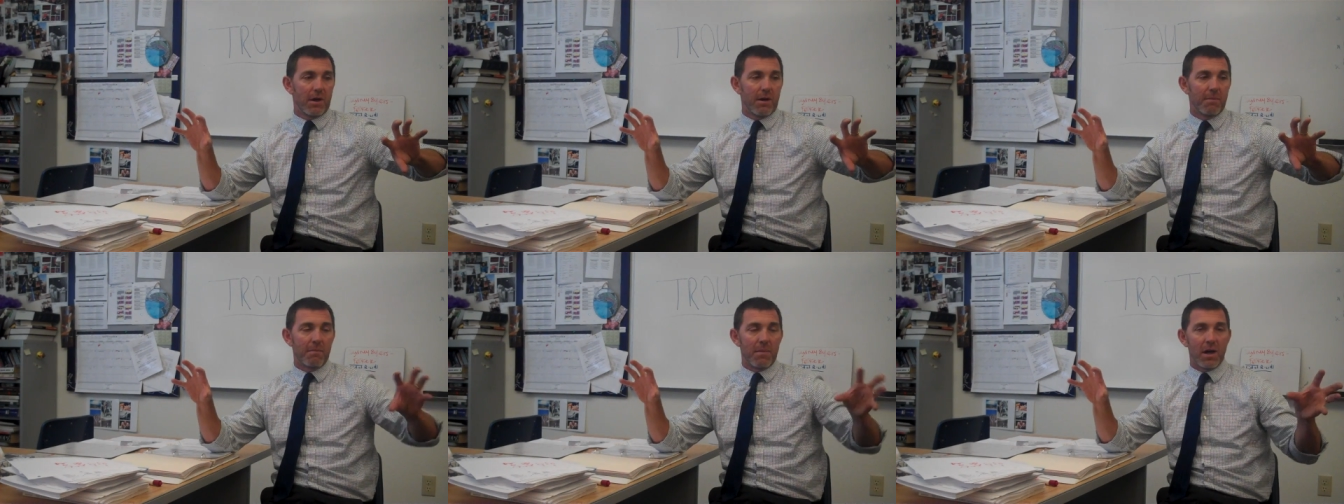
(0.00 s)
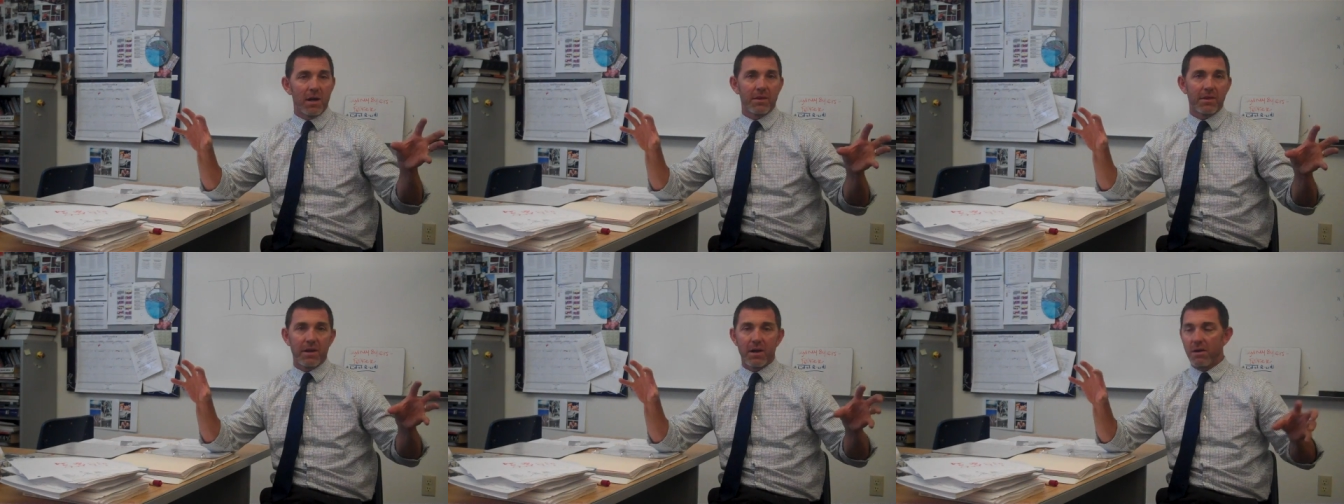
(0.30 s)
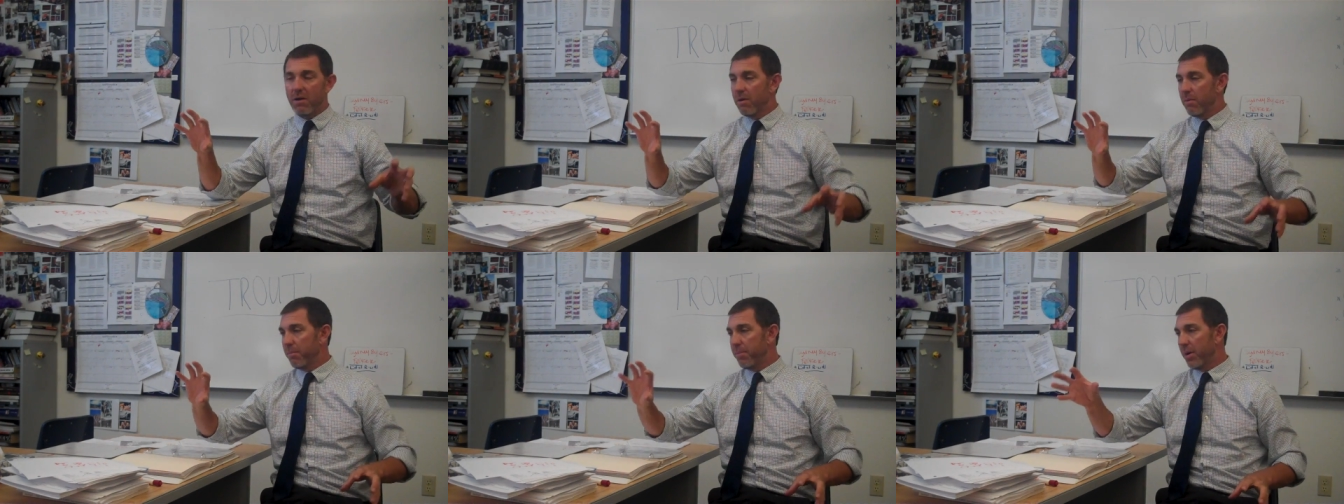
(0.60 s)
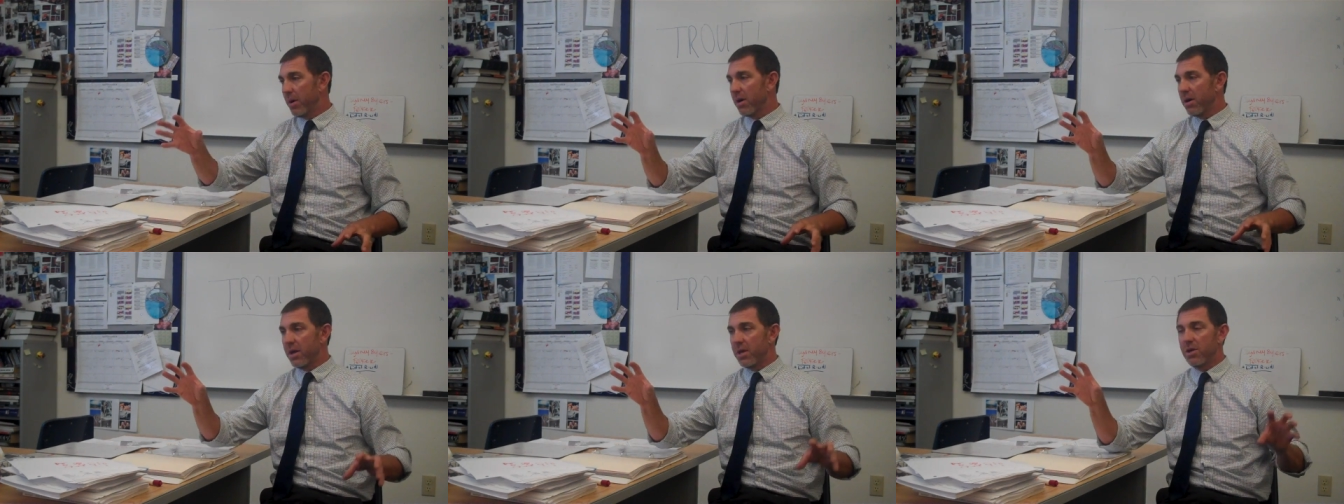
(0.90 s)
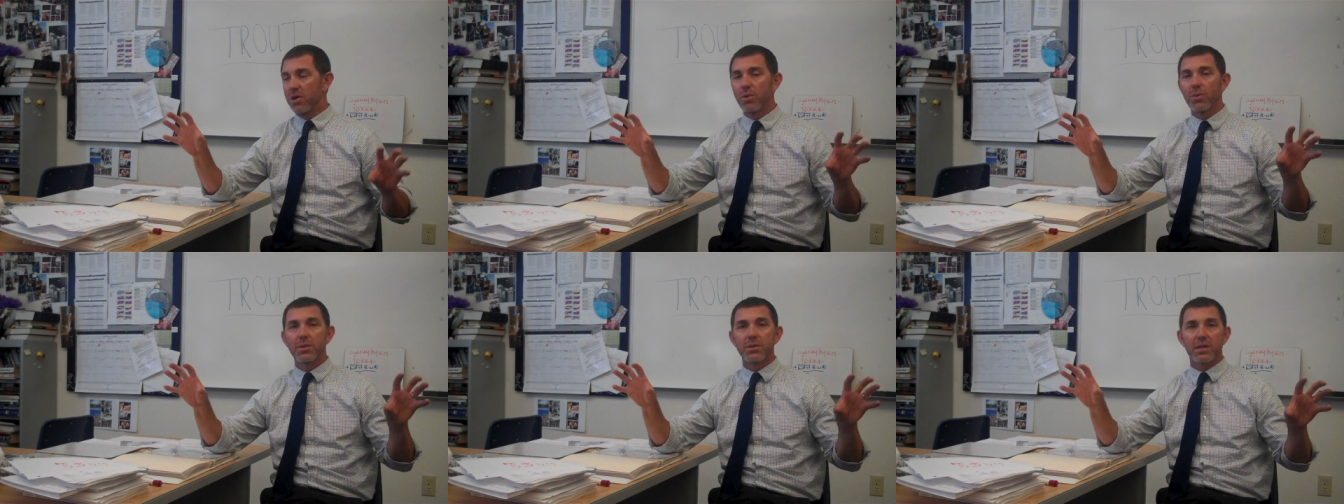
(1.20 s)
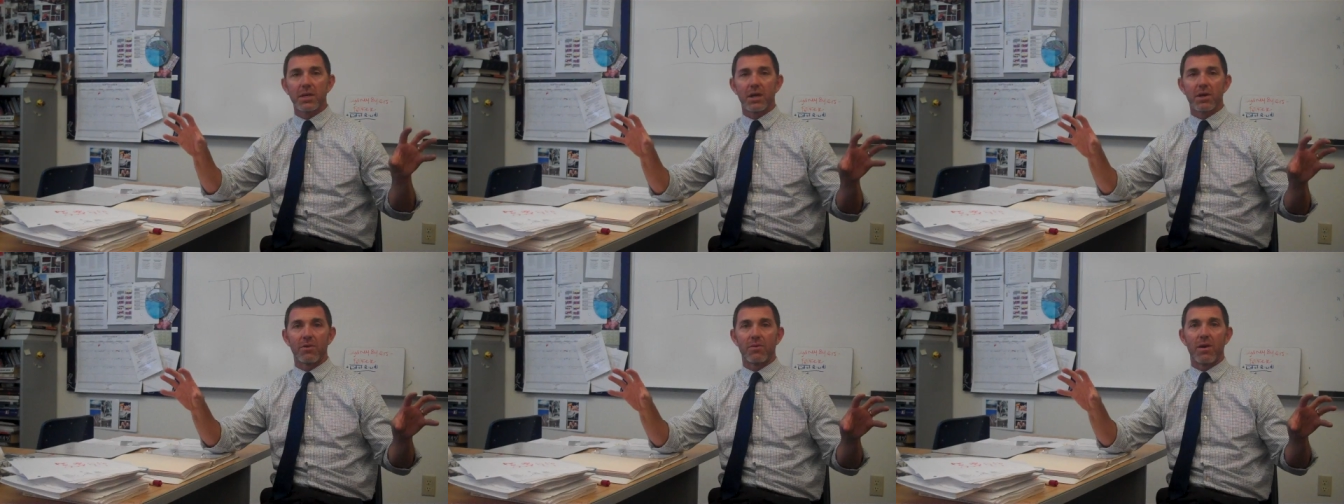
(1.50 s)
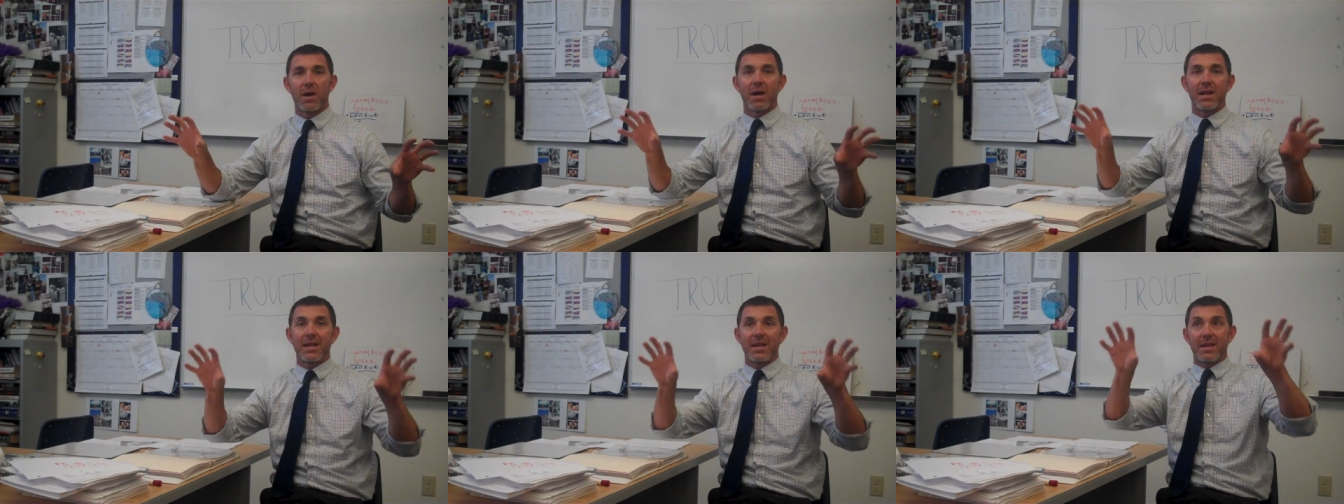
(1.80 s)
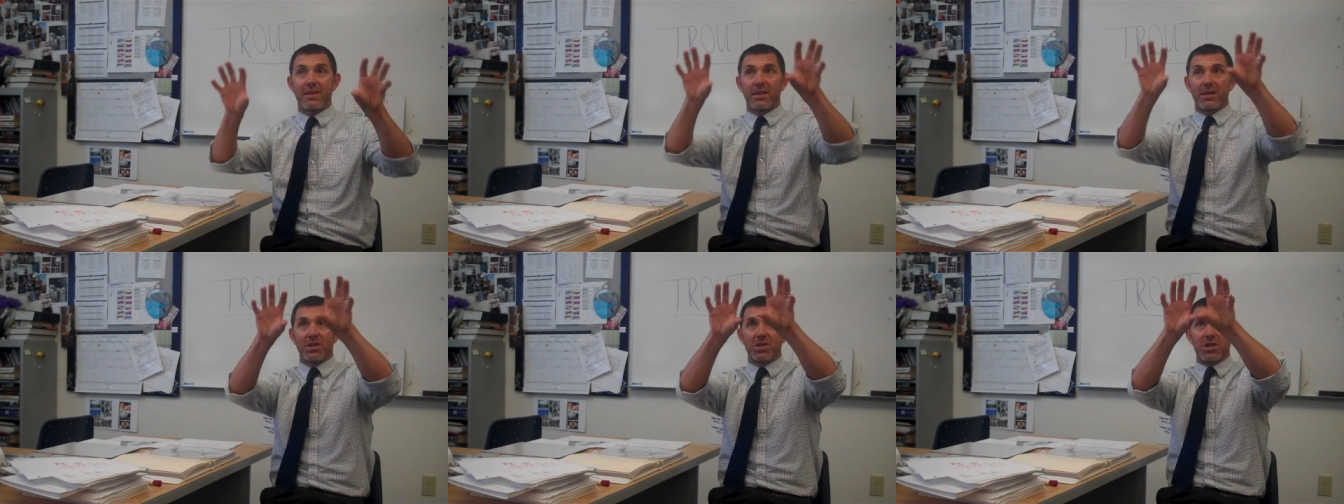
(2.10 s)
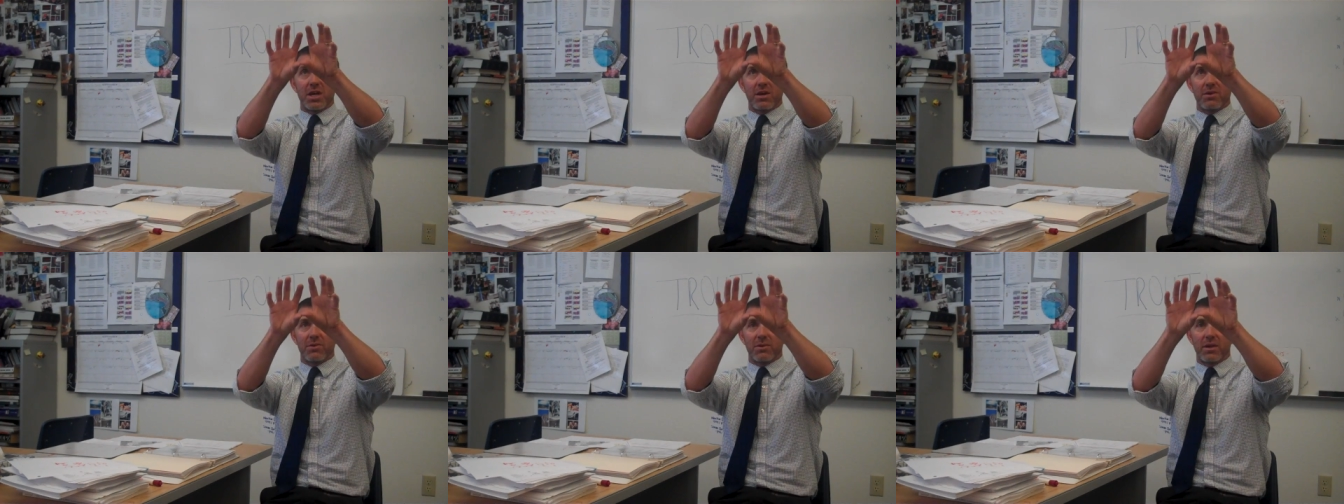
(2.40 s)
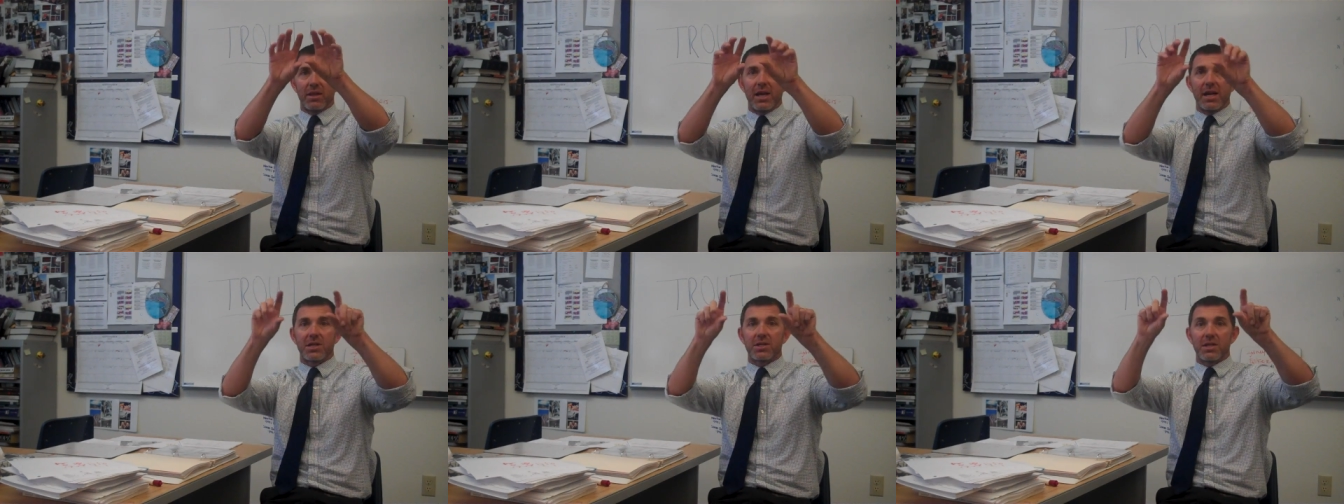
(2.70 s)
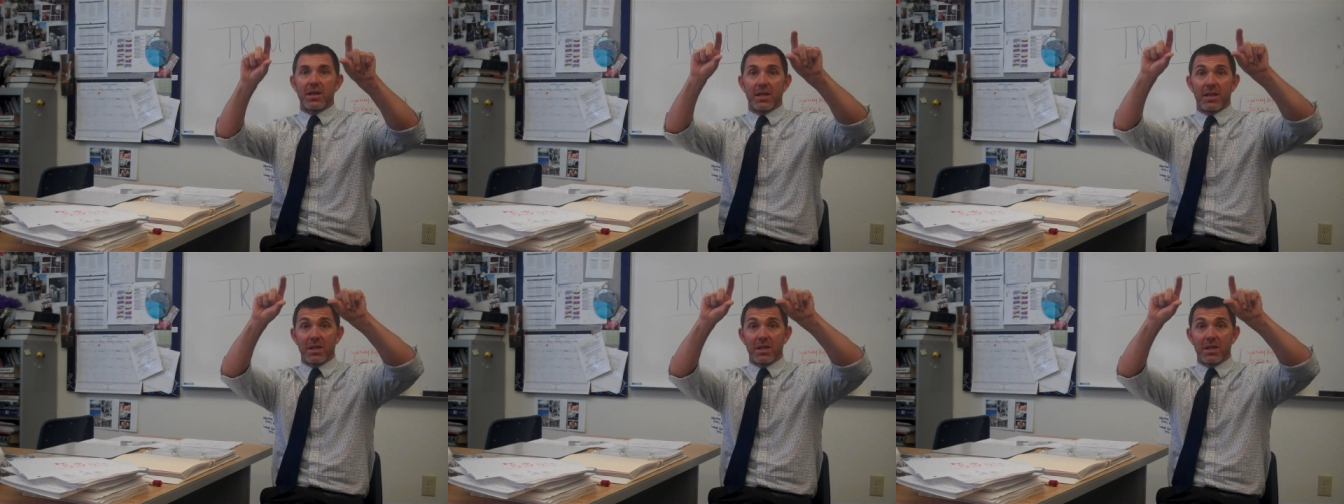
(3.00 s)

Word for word: among their own party who was going to run in the general election.